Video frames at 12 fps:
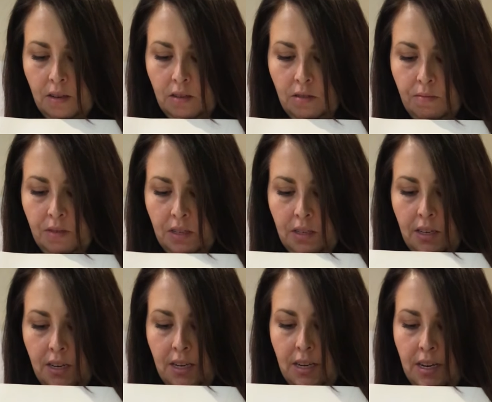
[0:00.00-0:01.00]
So I'm just
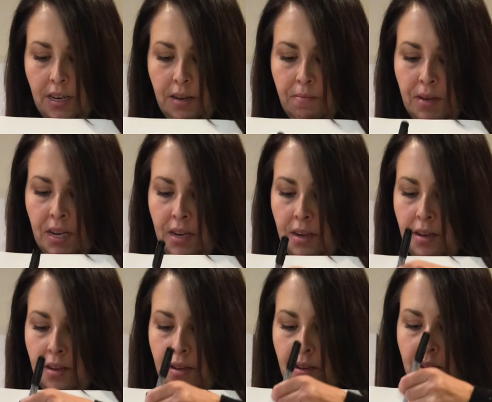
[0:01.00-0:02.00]
gonna kind of make
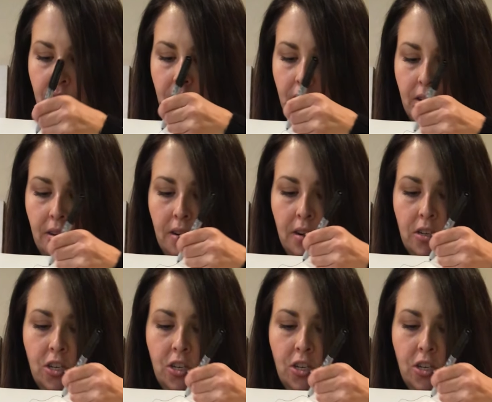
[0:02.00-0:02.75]
a